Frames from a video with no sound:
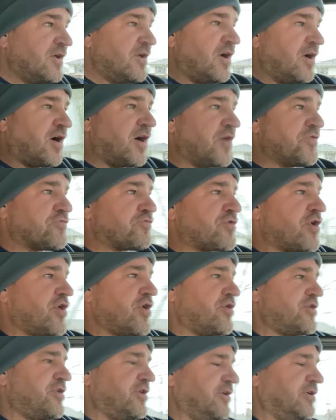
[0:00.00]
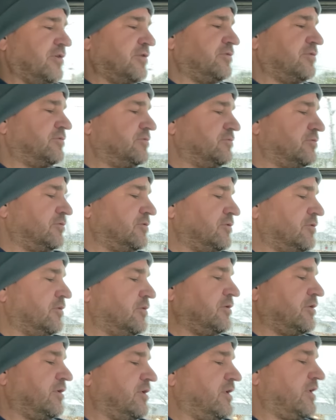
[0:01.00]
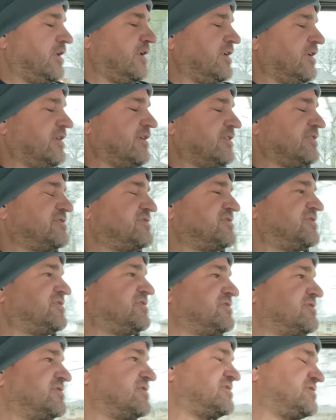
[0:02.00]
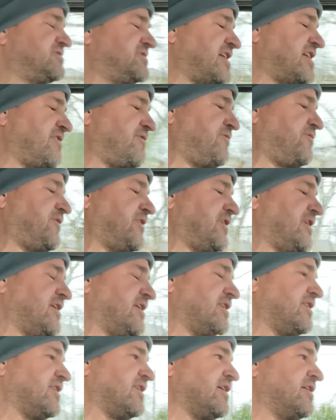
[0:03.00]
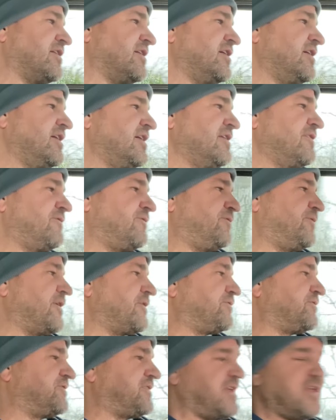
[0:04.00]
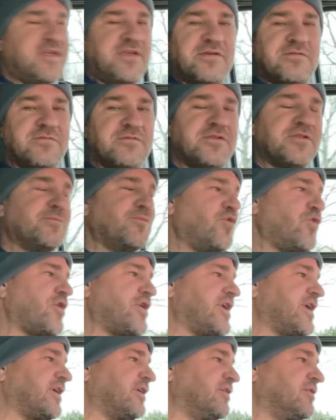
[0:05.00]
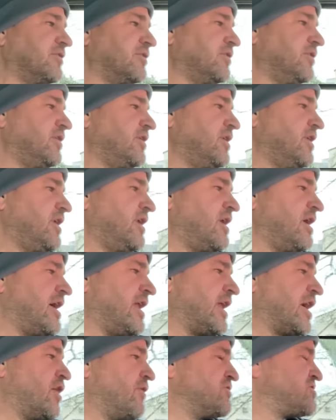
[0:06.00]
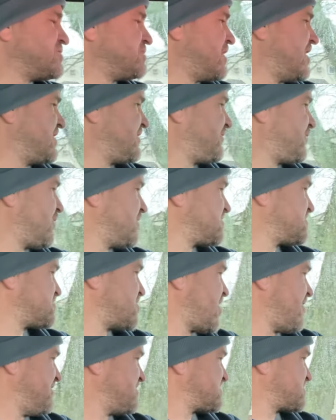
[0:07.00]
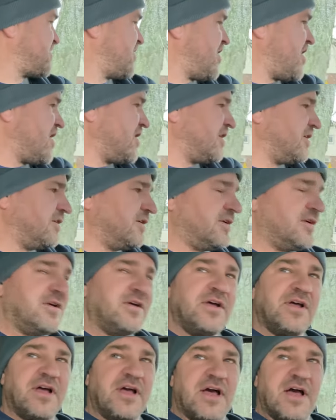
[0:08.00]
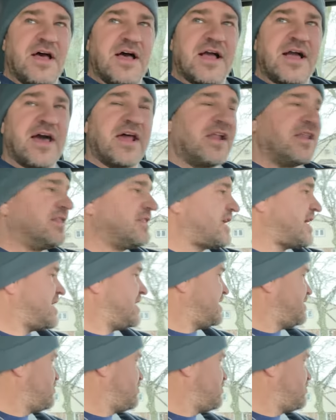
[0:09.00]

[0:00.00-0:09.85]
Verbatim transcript: On the road, it is 7.50 in the morning. Heading over to my first service call. I got a lady